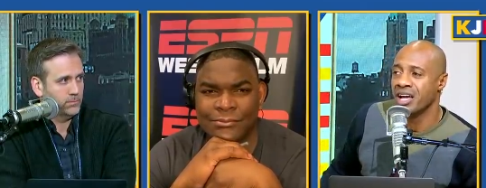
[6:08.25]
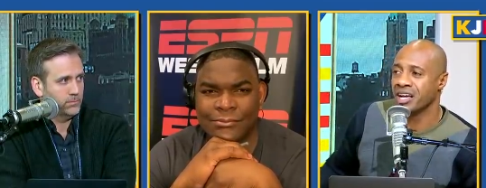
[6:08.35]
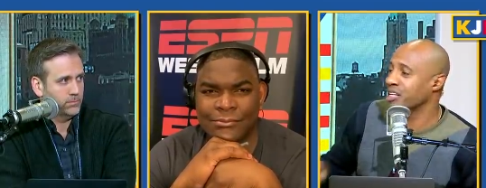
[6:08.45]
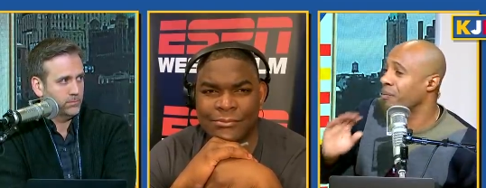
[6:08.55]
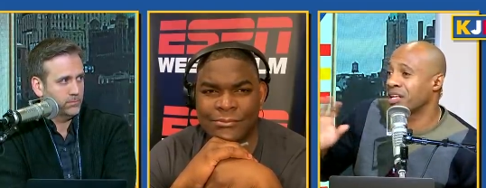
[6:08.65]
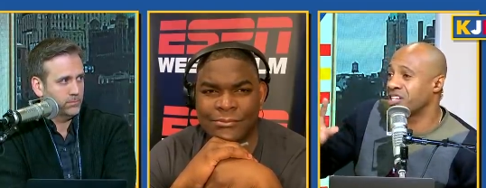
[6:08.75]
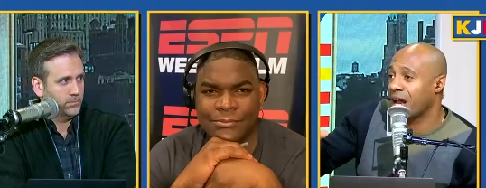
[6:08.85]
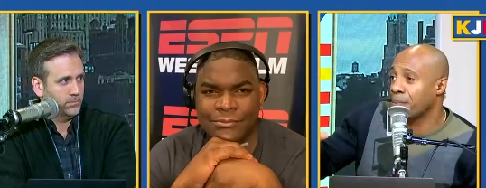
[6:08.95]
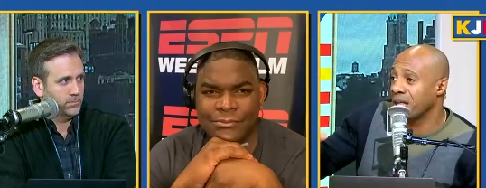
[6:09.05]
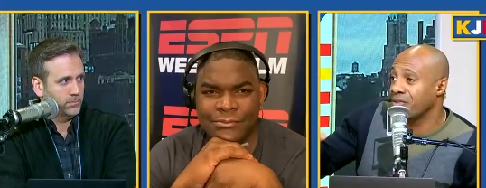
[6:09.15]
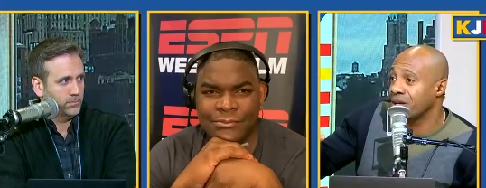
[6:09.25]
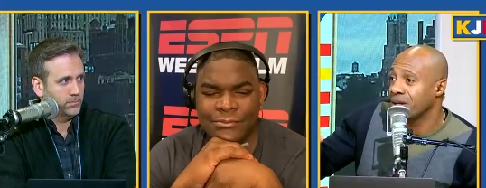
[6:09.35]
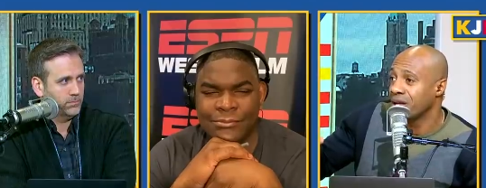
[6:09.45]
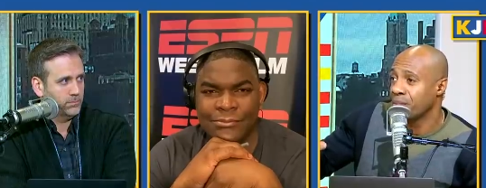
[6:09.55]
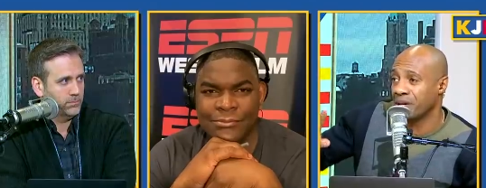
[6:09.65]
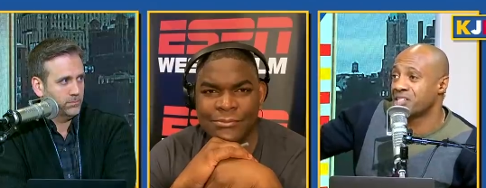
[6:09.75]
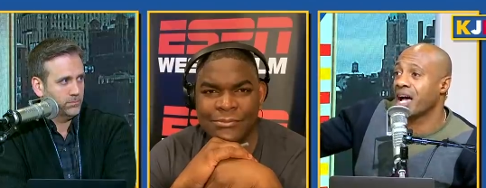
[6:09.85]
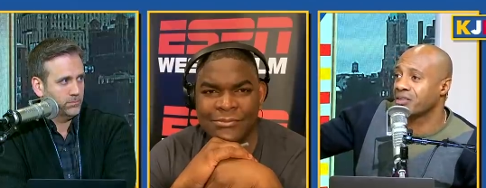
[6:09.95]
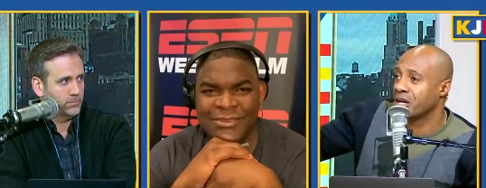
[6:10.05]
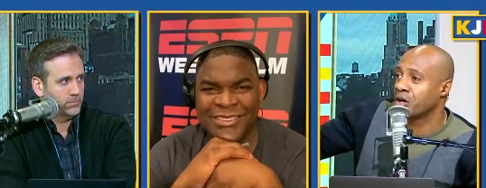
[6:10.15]
Speaker 1: And I'm not saying I believe it, but it's
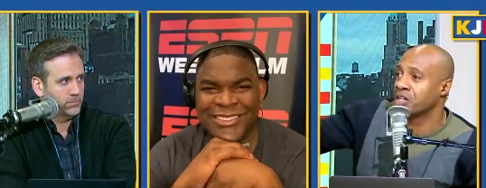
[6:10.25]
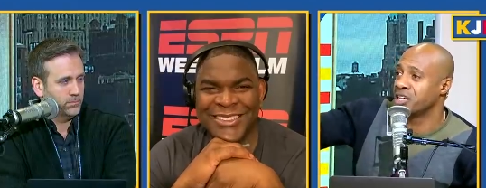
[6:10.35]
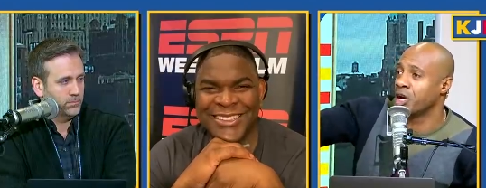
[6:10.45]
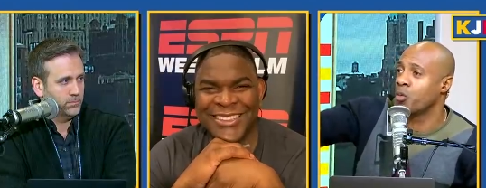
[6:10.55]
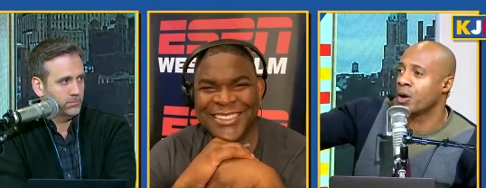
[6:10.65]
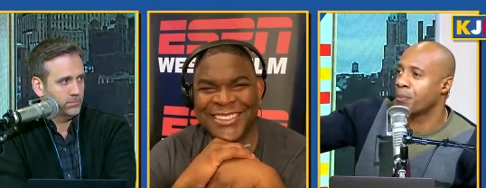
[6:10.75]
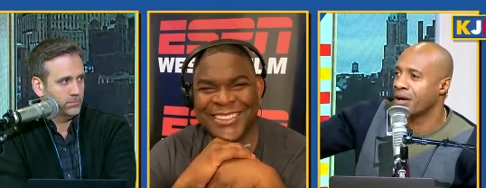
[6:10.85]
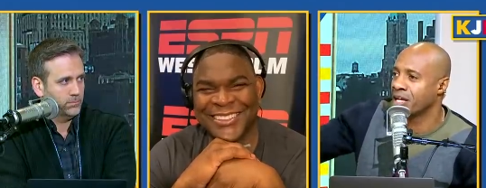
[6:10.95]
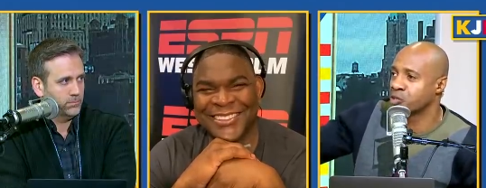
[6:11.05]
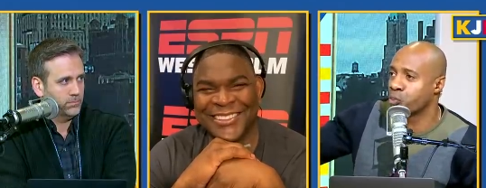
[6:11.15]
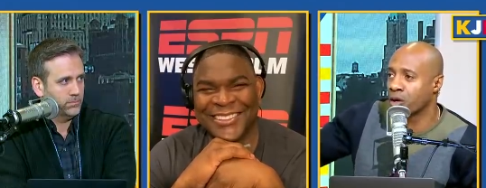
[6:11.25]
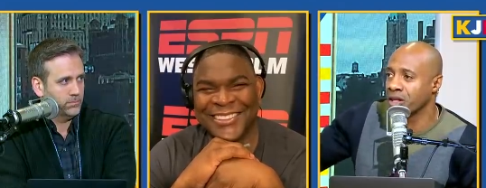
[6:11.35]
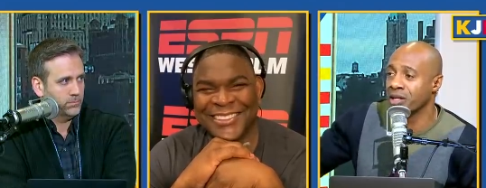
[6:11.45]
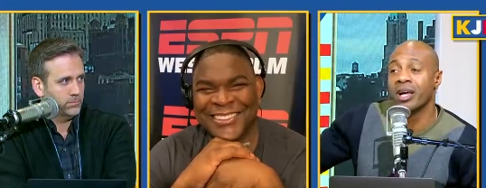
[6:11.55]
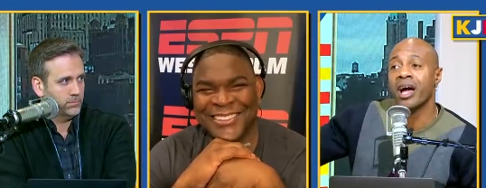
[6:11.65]
out there because they don't want to play against Brooklyn.